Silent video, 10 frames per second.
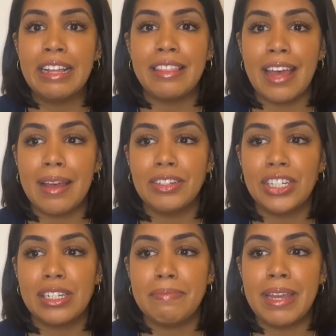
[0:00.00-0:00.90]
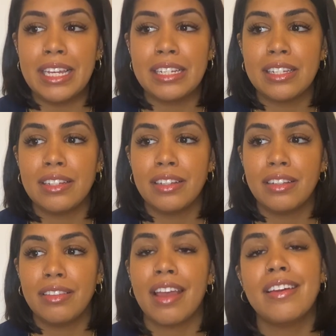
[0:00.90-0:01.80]
that just makes
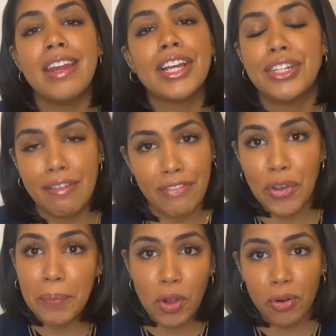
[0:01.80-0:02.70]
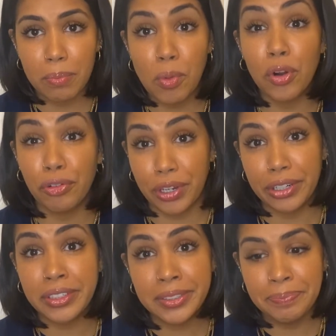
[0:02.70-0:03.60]
the connection feel more
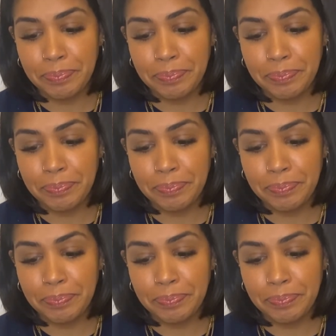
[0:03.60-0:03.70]
real.